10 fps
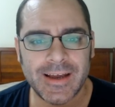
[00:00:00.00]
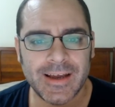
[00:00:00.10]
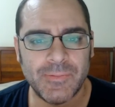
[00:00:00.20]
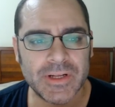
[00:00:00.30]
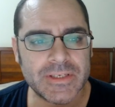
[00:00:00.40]

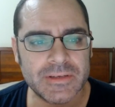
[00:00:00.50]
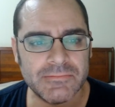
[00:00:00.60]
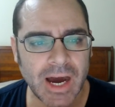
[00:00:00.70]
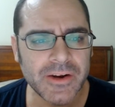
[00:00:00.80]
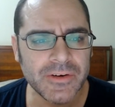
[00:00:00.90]
But some
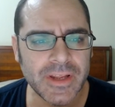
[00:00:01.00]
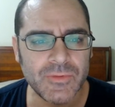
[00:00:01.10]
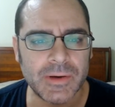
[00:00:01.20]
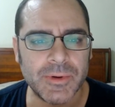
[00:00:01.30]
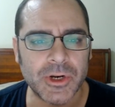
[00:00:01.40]
modern day
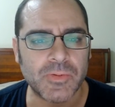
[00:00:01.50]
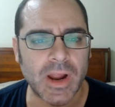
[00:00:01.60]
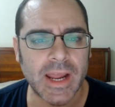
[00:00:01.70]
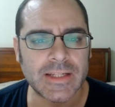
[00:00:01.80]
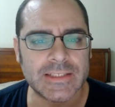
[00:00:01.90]
women are
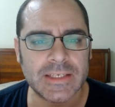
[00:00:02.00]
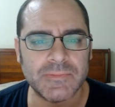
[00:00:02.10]
practicing